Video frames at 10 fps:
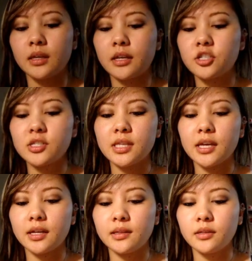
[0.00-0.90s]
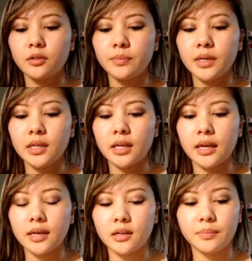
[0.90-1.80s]
And I just take a little bit
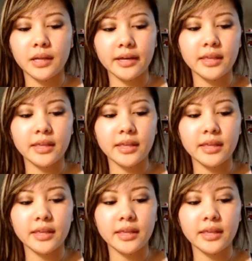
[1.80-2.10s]
and apply